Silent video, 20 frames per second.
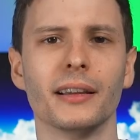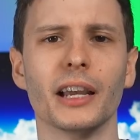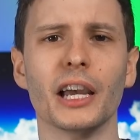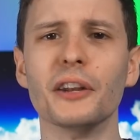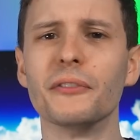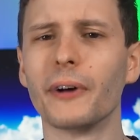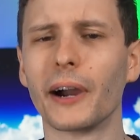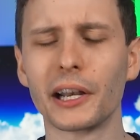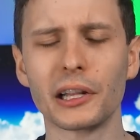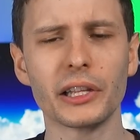
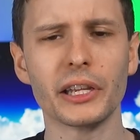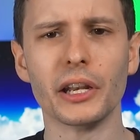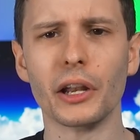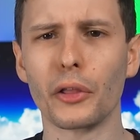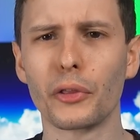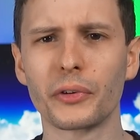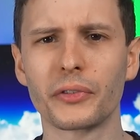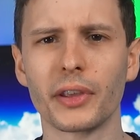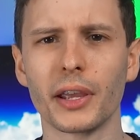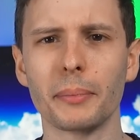And finally,
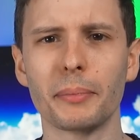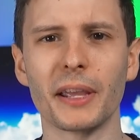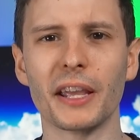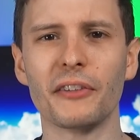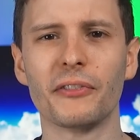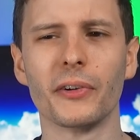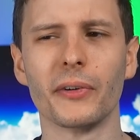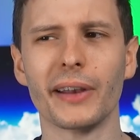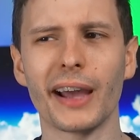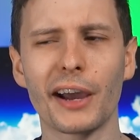another tip,
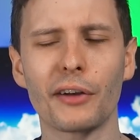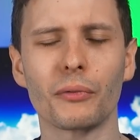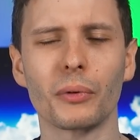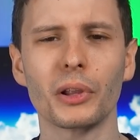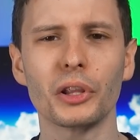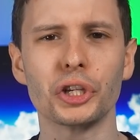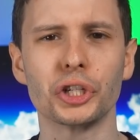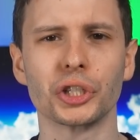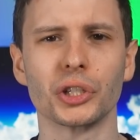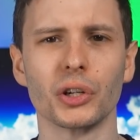if you're not
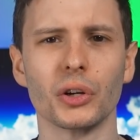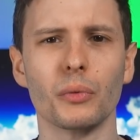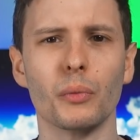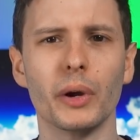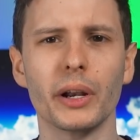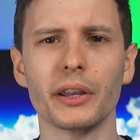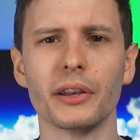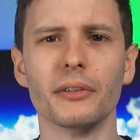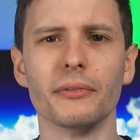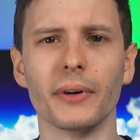really sure
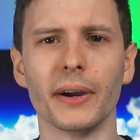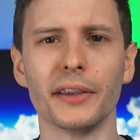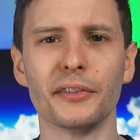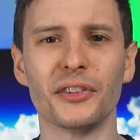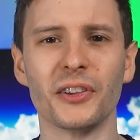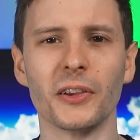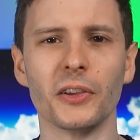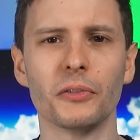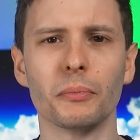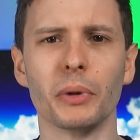what a device
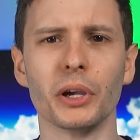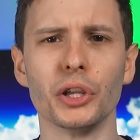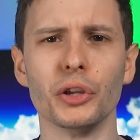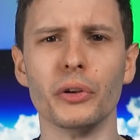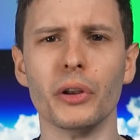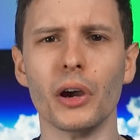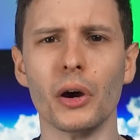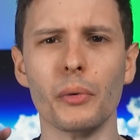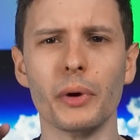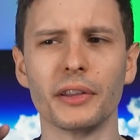is, but you
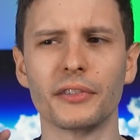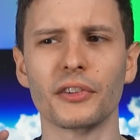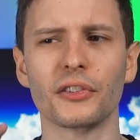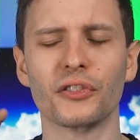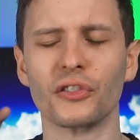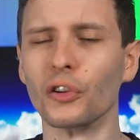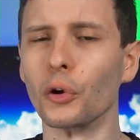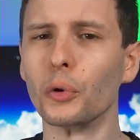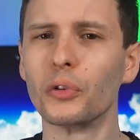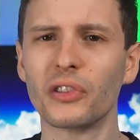know it's
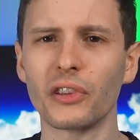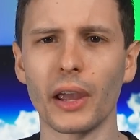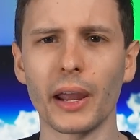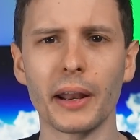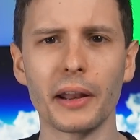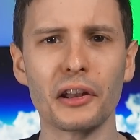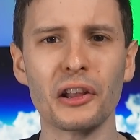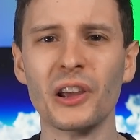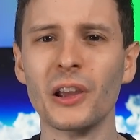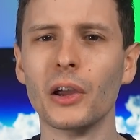
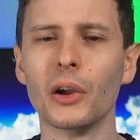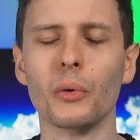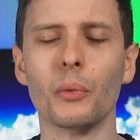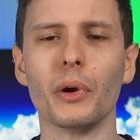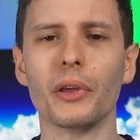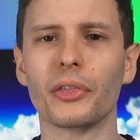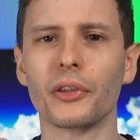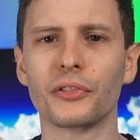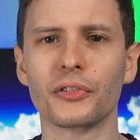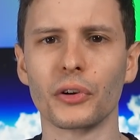associated
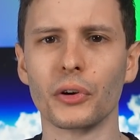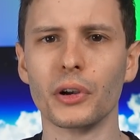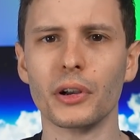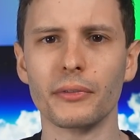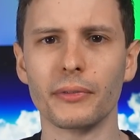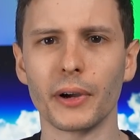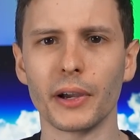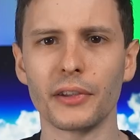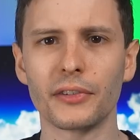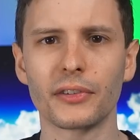with a certain
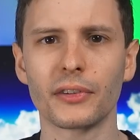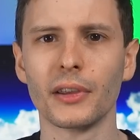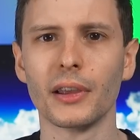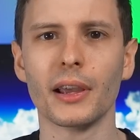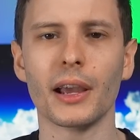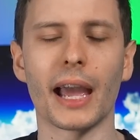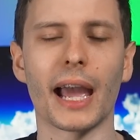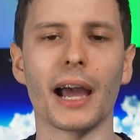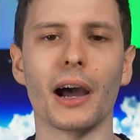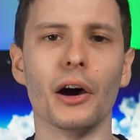device
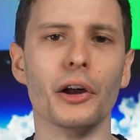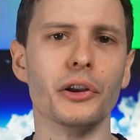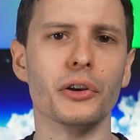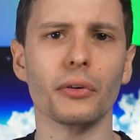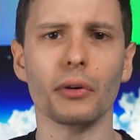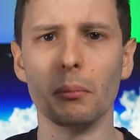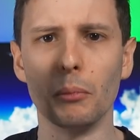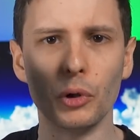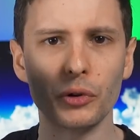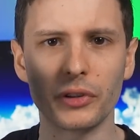uh,
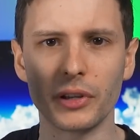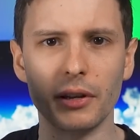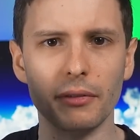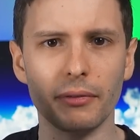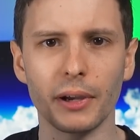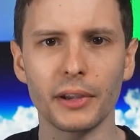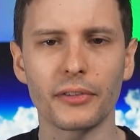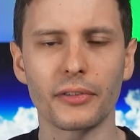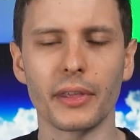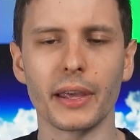under a
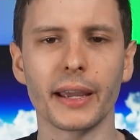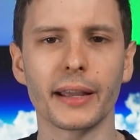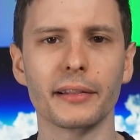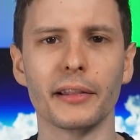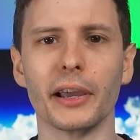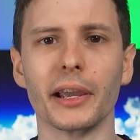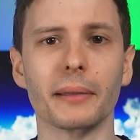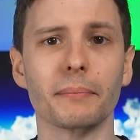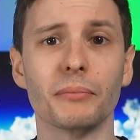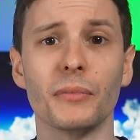multi-device thing,
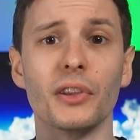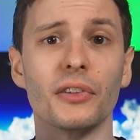like